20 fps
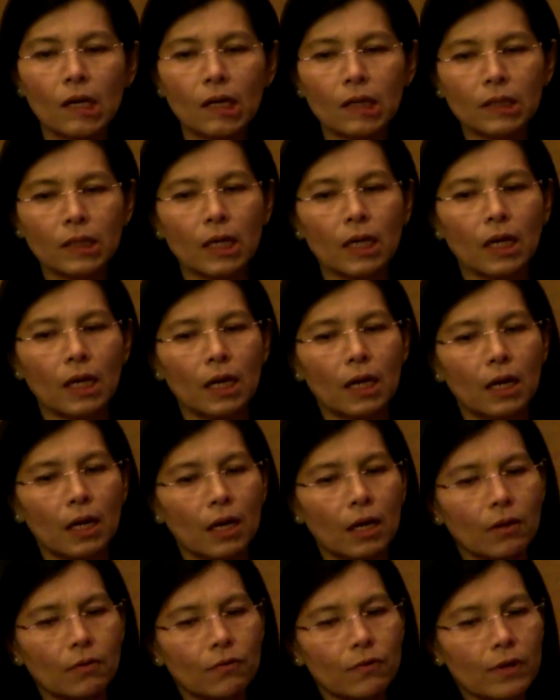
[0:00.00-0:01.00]

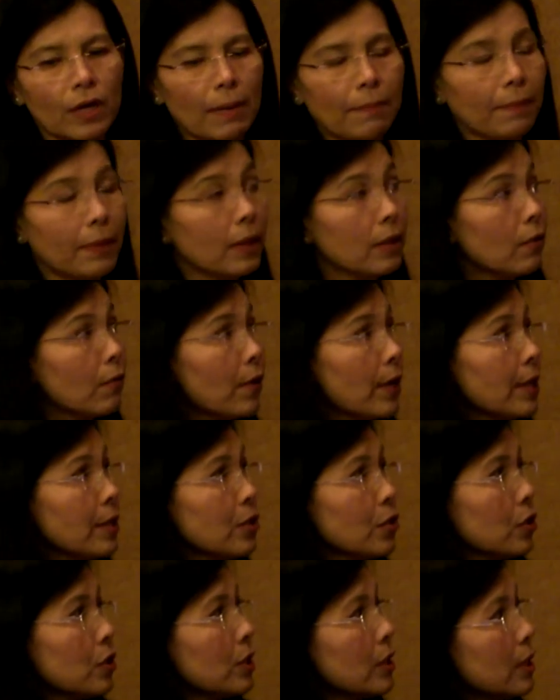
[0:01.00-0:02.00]
The relapse
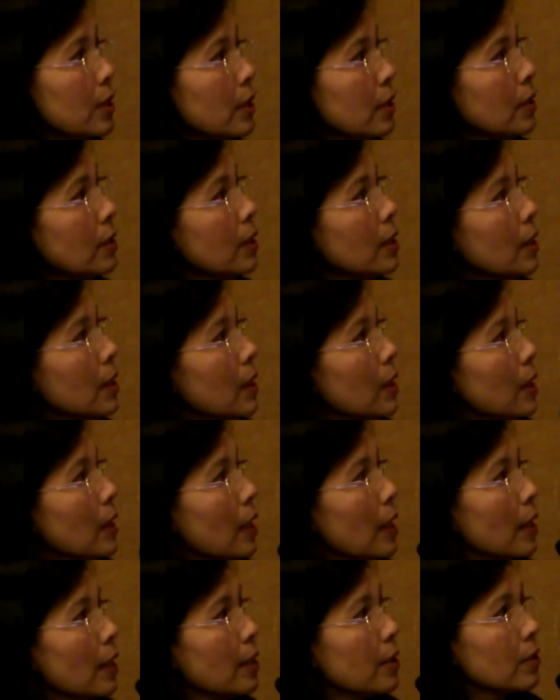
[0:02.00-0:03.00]
prevention
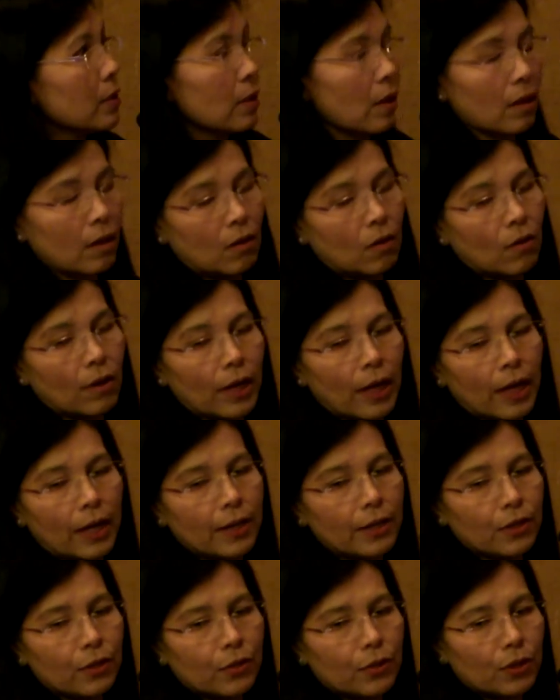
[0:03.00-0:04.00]
is,
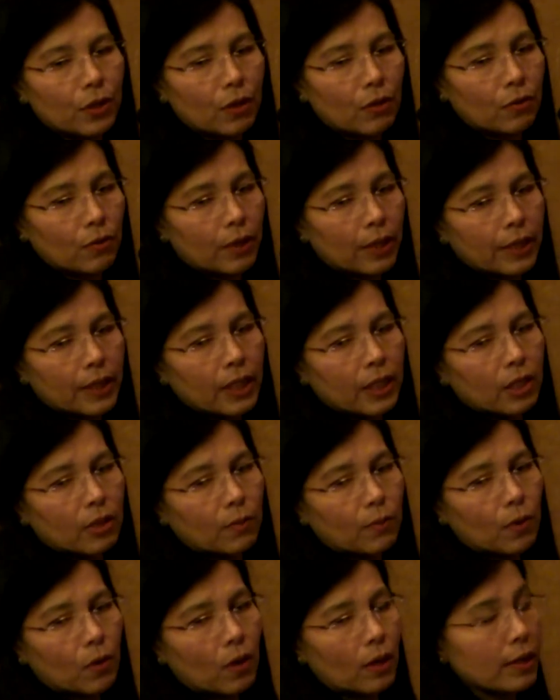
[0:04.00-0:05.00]
okay, you know already the
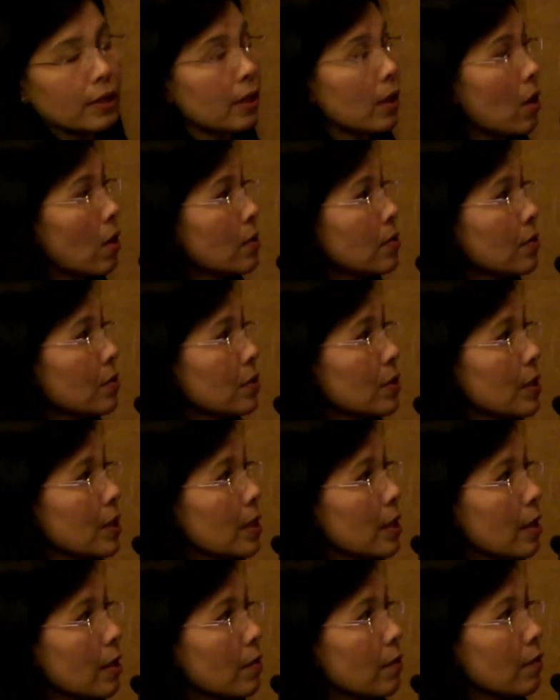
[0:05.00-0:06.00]
broadly
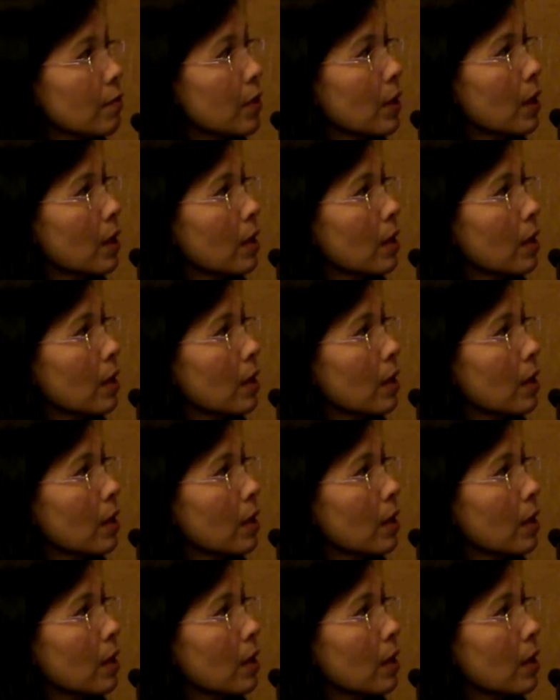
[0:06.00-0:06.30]
conceived.